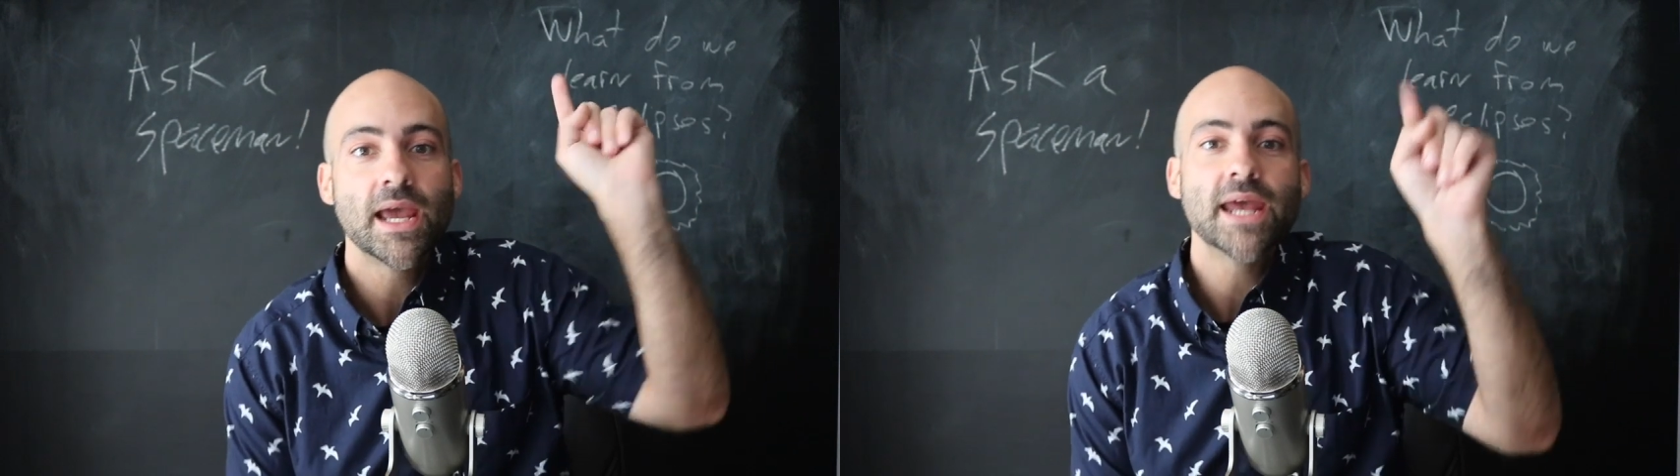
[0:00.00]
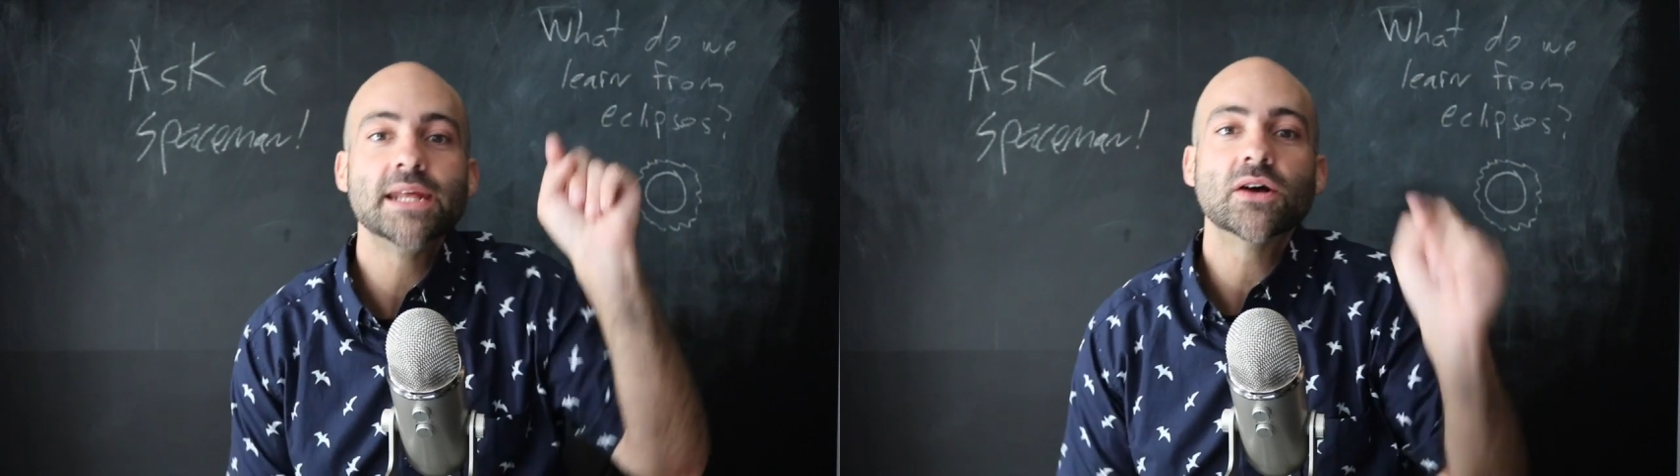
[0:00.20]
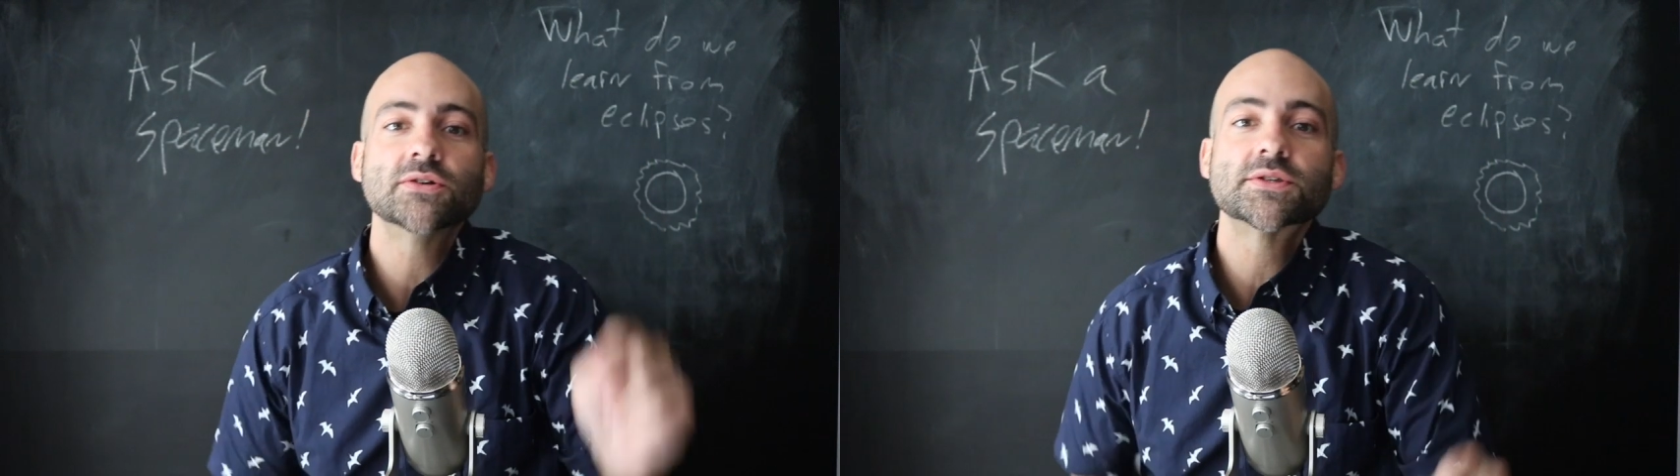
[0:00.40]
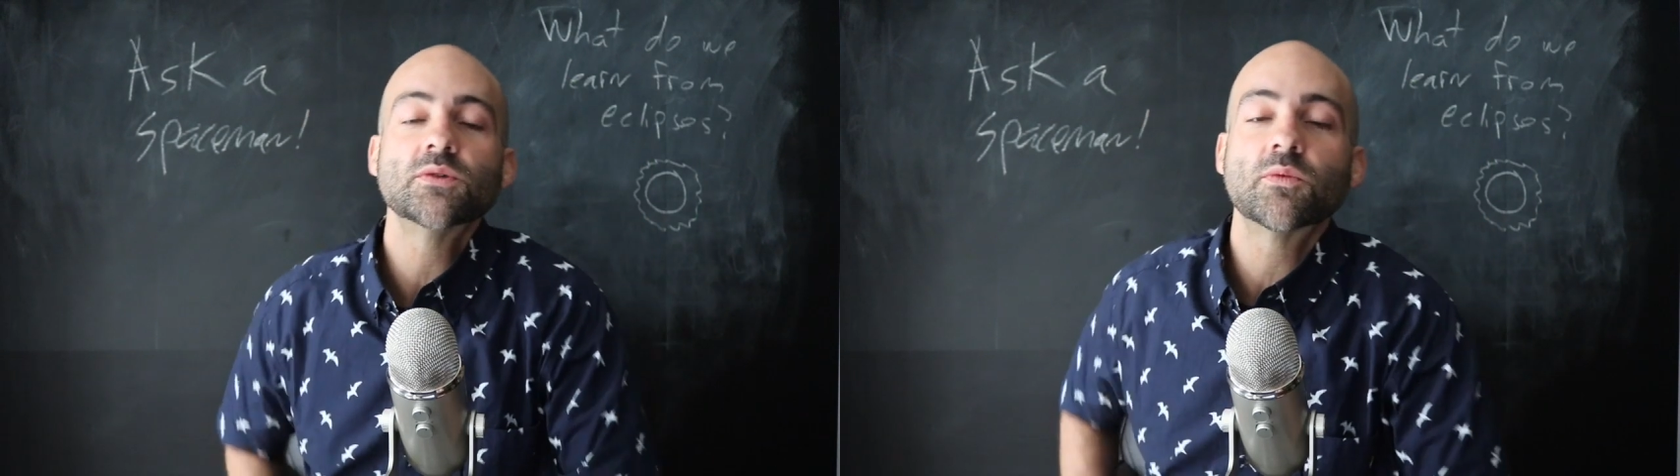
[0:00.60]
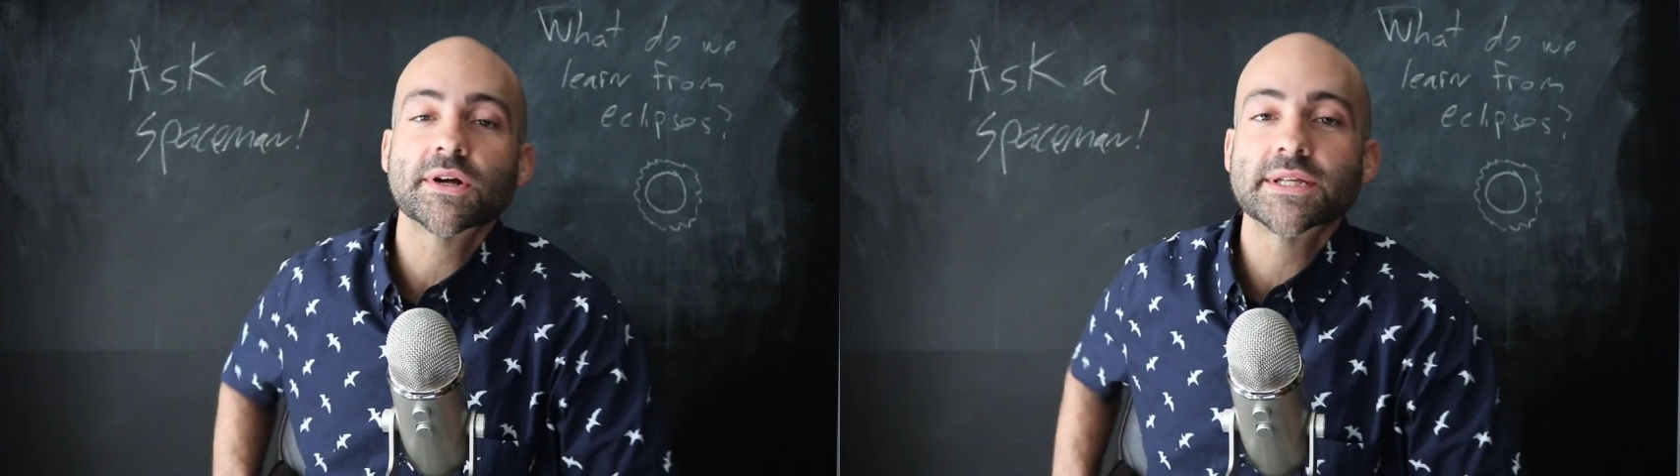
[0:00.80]
And he also
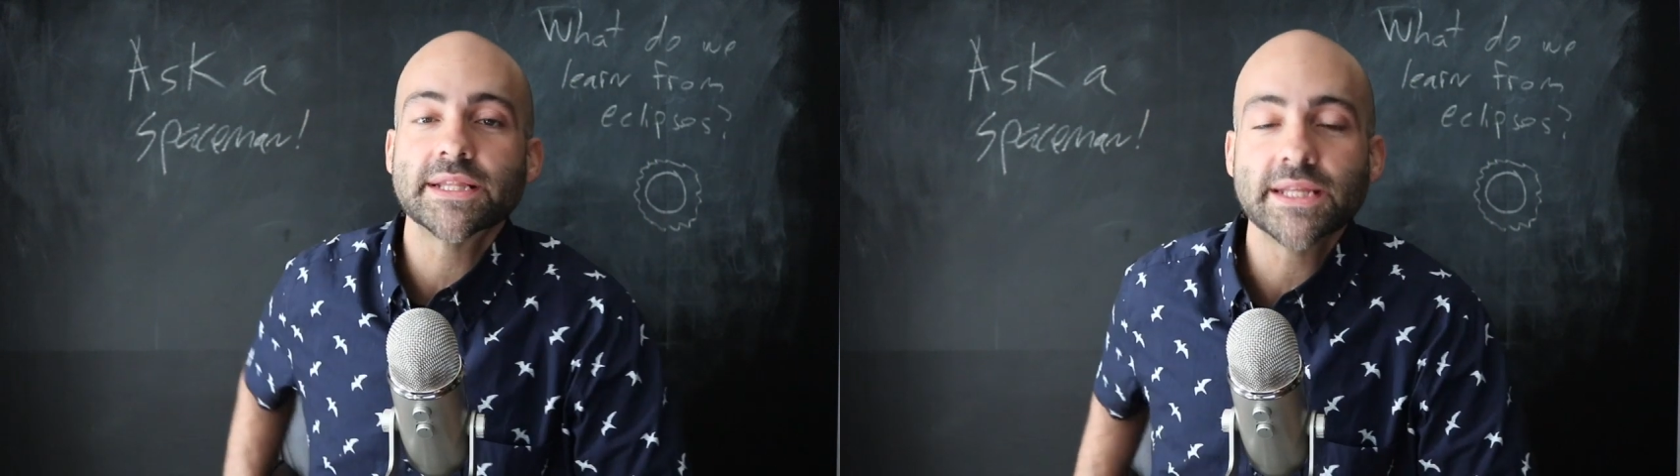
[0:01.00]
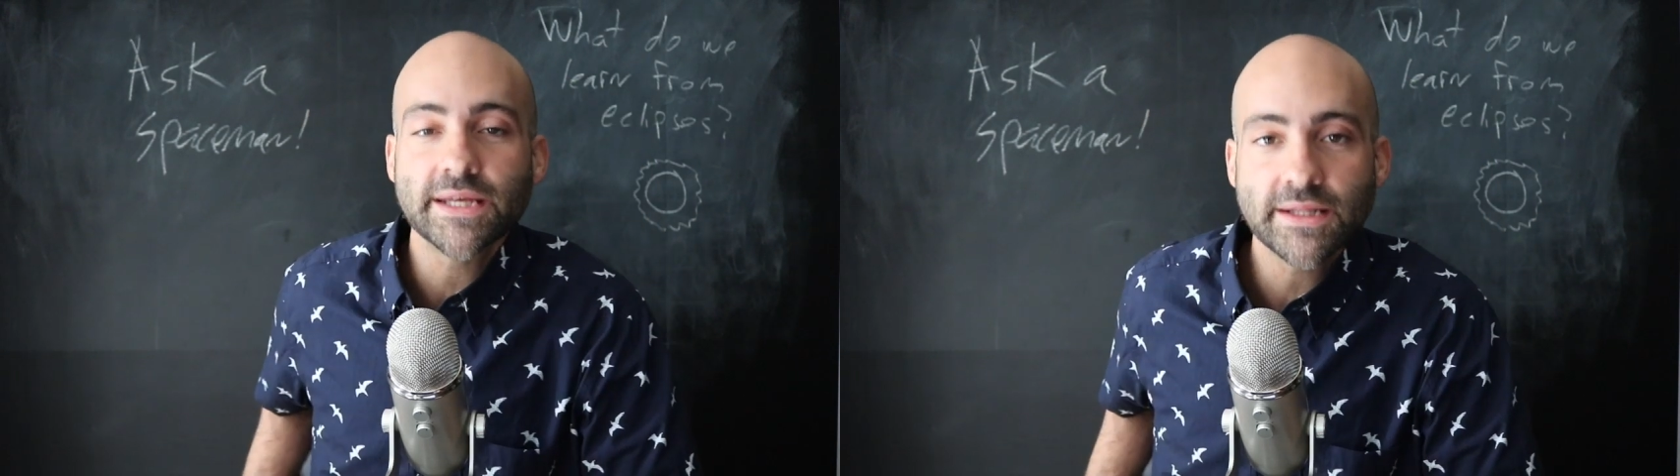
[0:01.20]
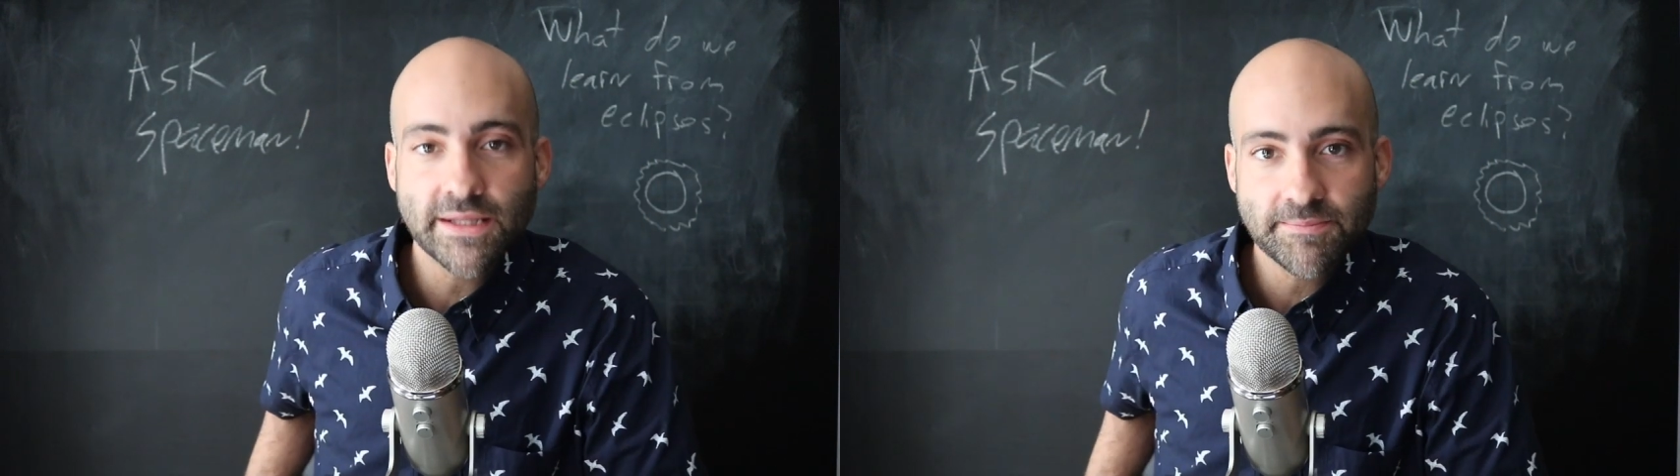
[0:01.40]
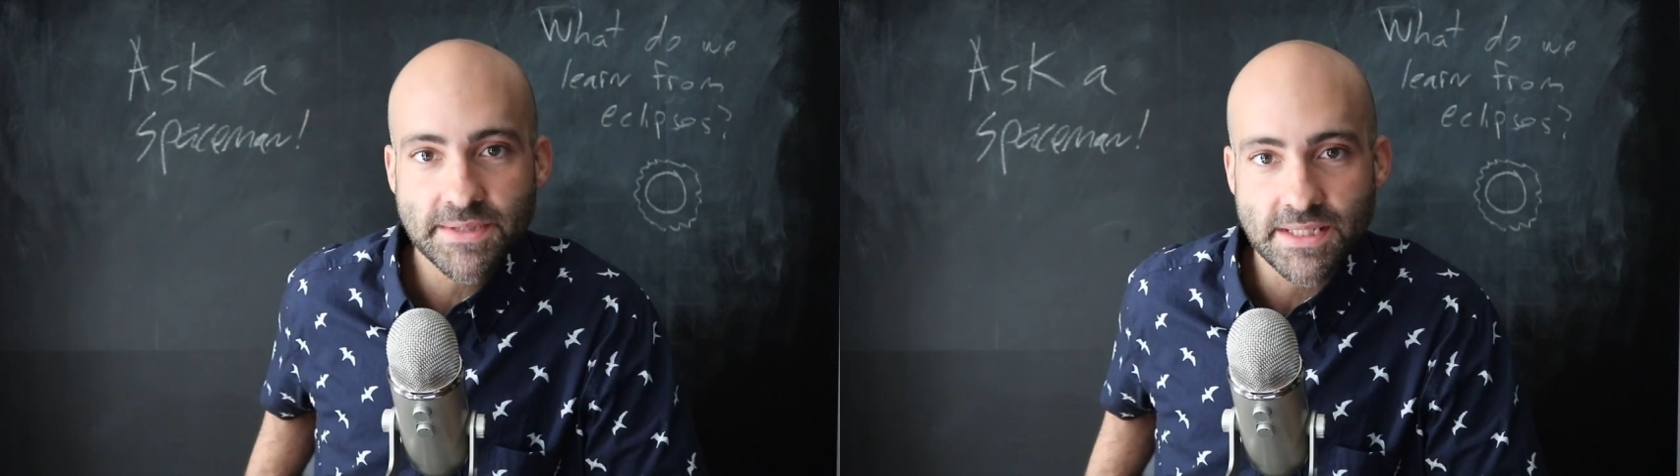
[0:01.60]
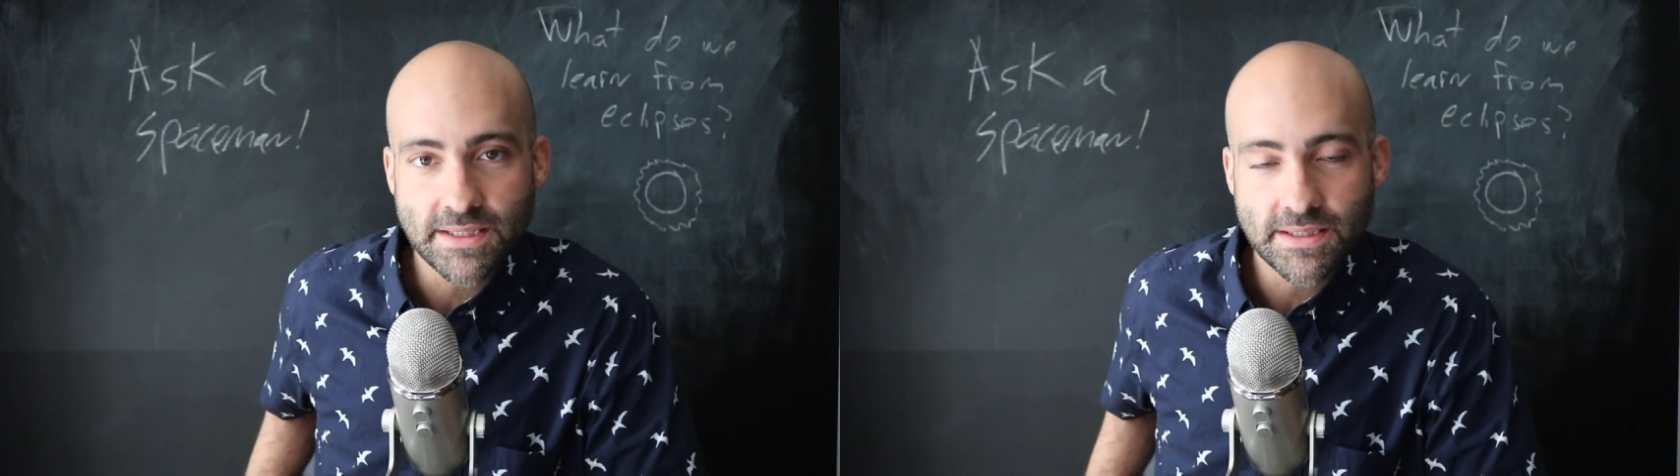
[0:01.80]
worked on the
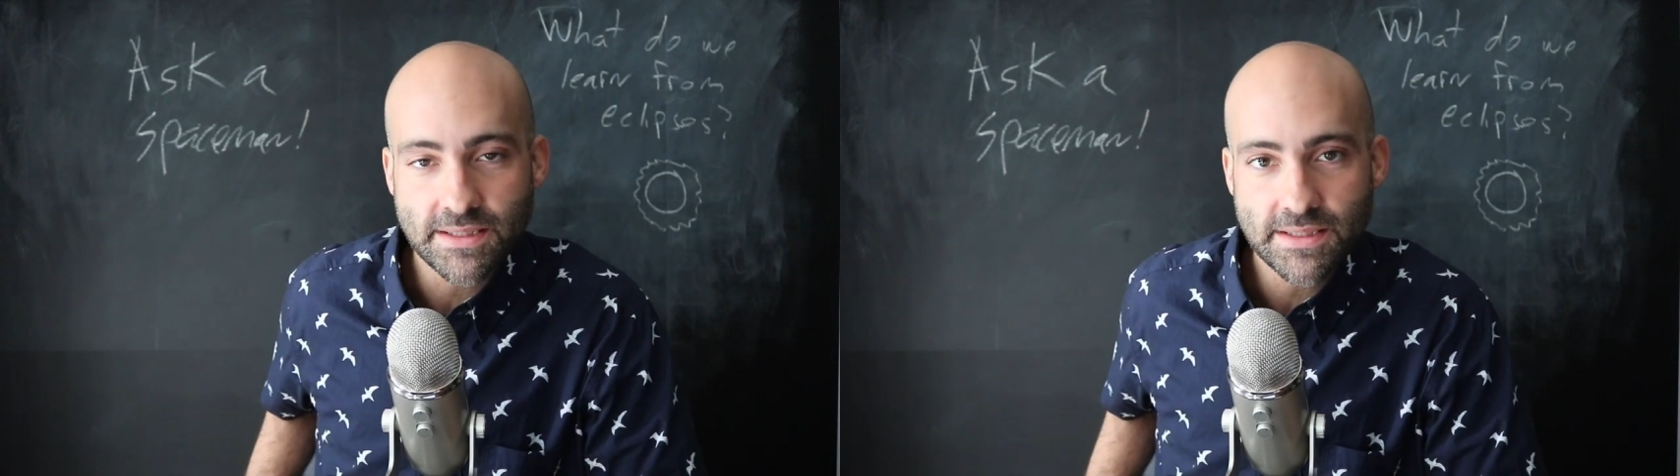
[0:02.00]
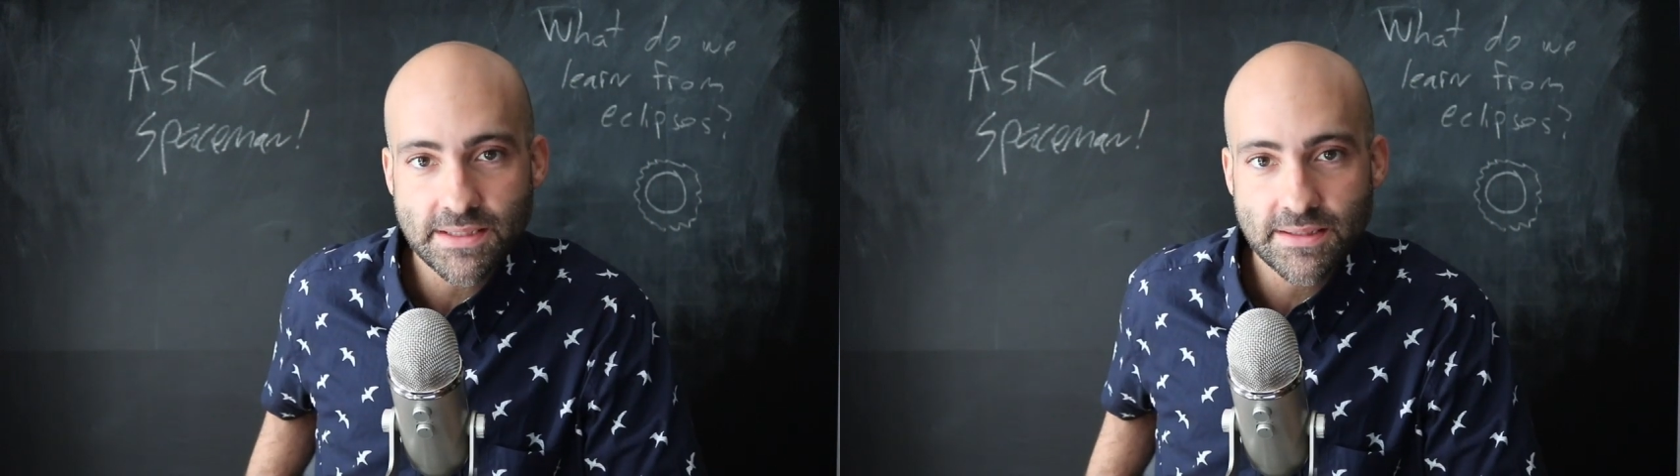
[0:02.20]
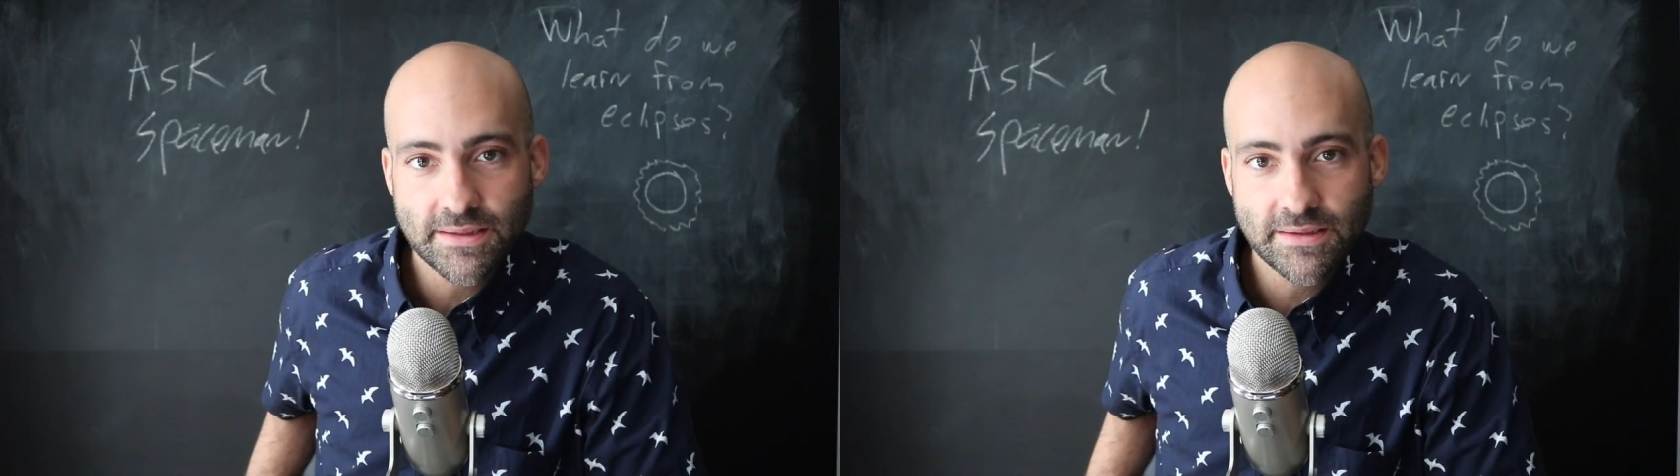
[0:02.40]
eclipses.